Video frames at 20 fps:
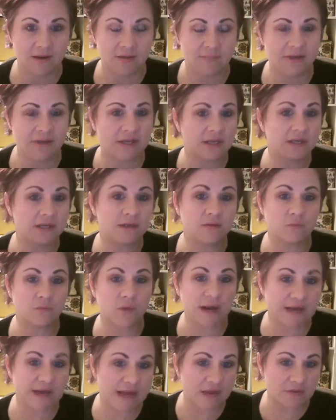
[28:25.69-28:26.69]
But
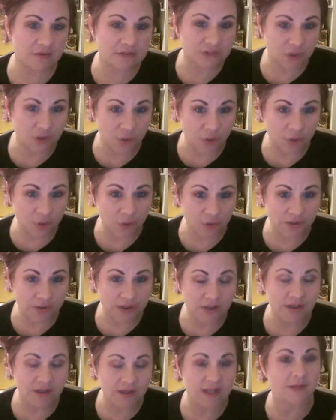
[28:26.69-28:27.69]
right now it's cold,
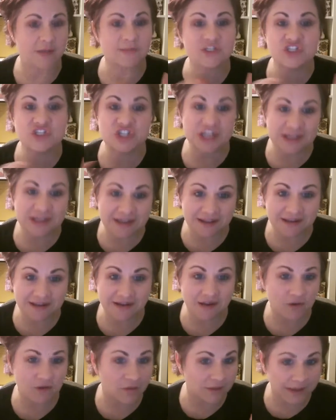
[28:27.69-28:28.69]
and I'm a chicken.
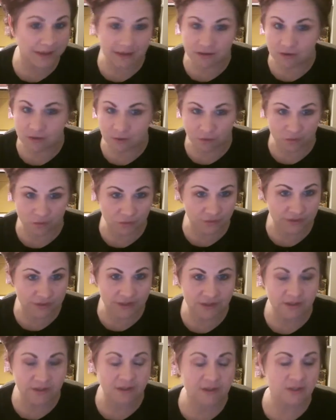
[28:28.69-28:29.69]
I don't like cold.
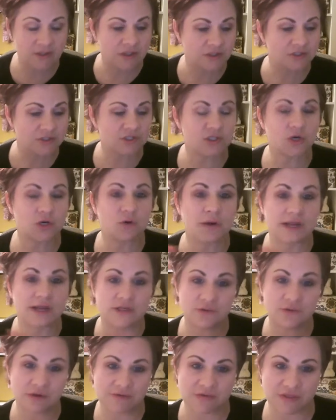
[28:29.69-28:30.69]
So I
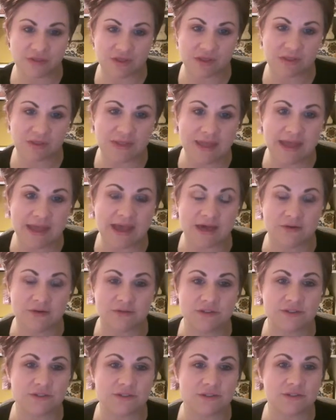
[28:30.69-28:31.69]
do everything in the
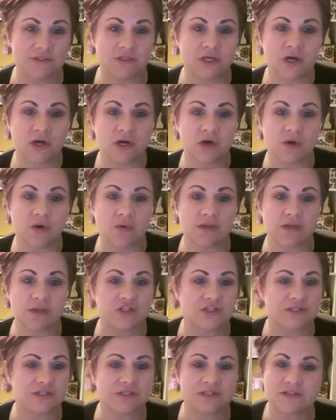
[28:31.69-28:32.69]
house. And so it's
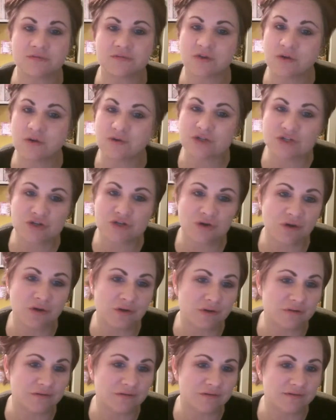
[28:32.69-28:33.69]
just a
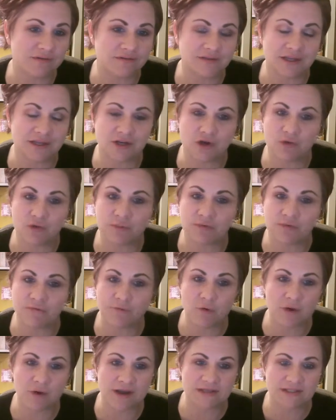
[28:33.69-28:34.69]
devotional, you know,
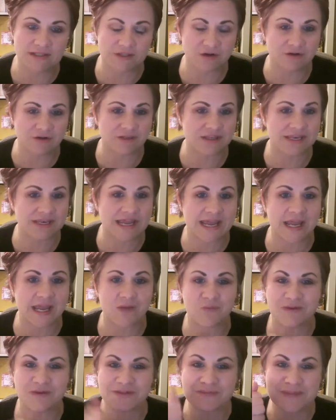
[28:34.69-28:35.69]
before I start the day
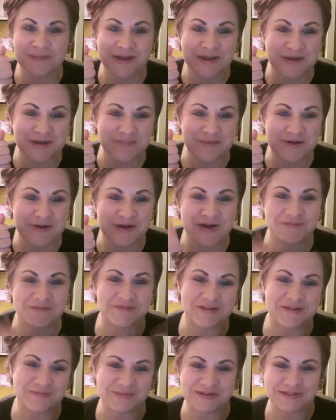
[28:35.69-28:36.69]
with my cup of
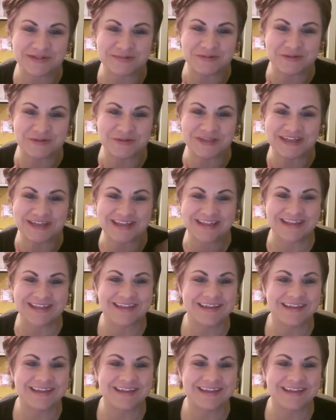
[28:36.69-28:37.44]
coffee and my smoothie.